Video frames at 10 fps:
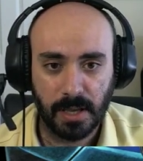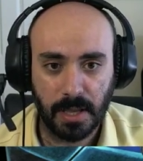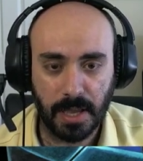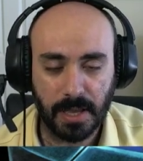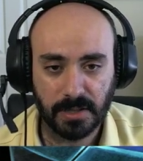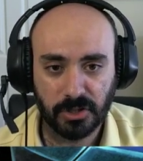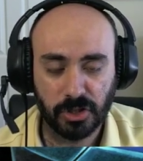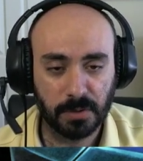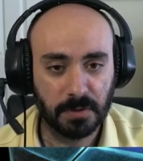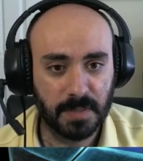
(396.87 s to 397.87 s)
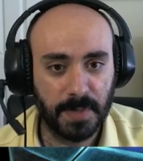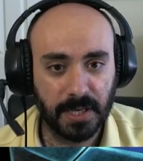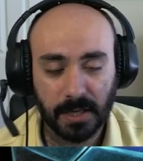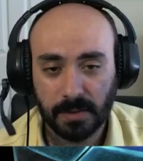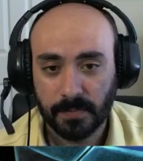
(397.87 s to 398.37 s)
And generally
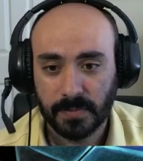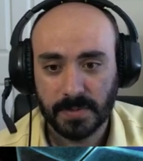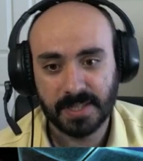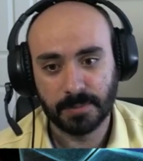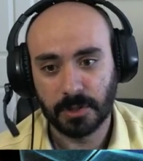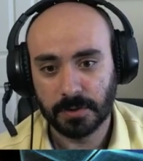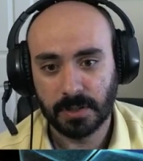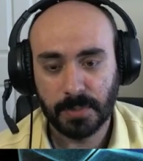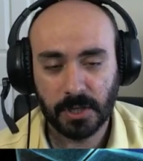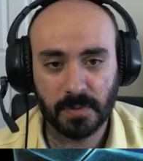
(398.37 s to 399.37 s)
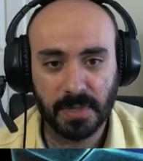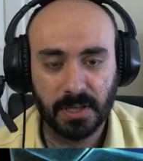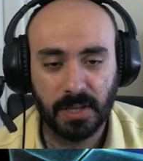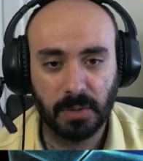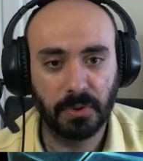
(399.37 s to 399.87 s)
speaking, similar to the Pyramid,
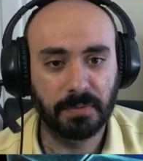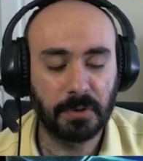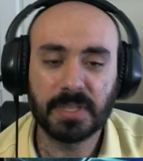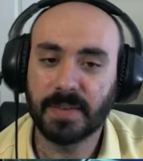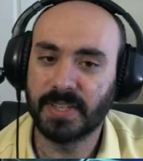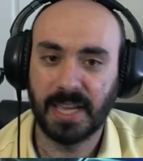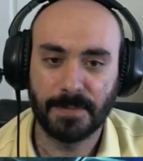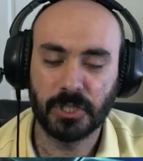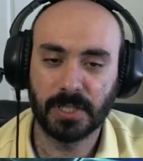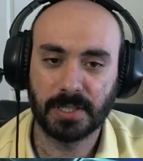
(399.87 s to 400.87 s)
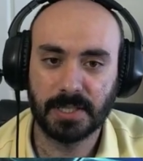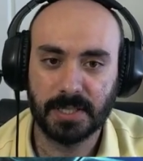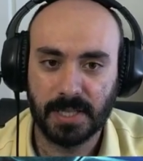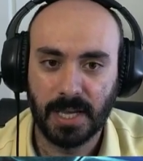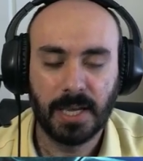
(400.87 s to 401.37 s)
they will throw 7 damage into
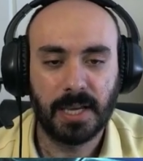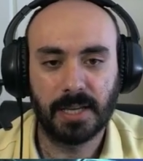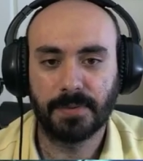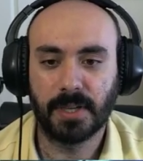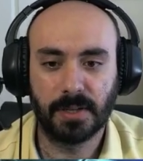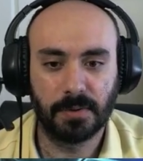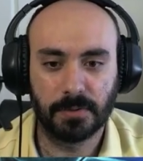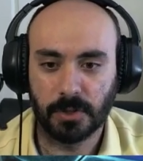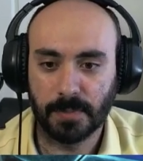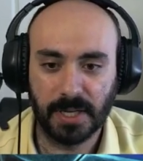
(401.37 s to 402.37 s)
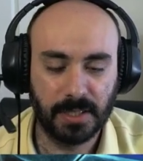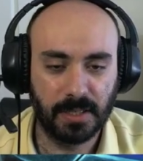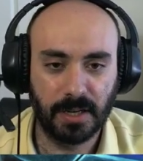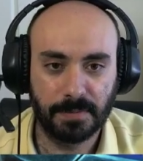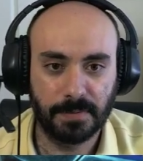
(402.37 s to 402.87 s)
this, and if they don't, you might get
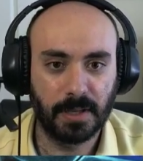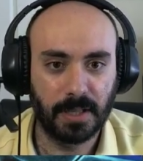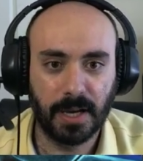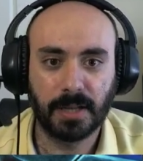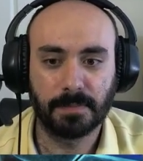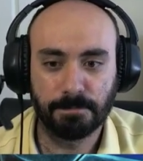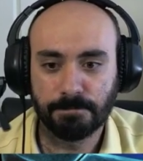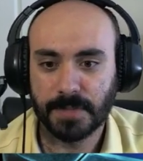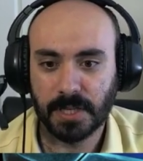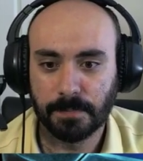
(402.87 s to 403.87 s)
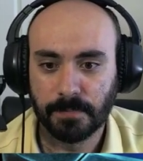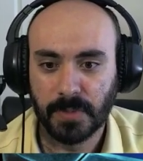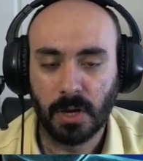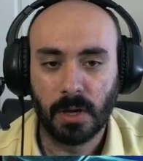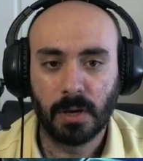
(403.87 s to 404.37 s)
off a lot. So,
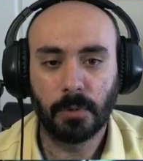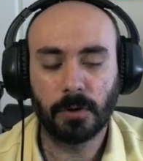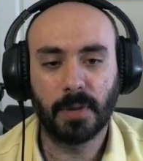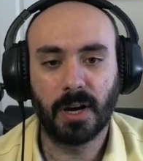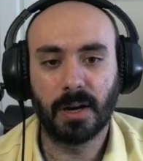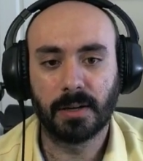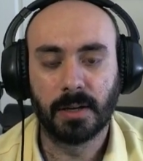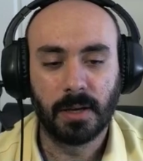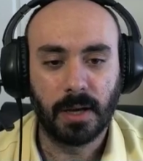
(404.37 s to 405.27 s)
Port Maw.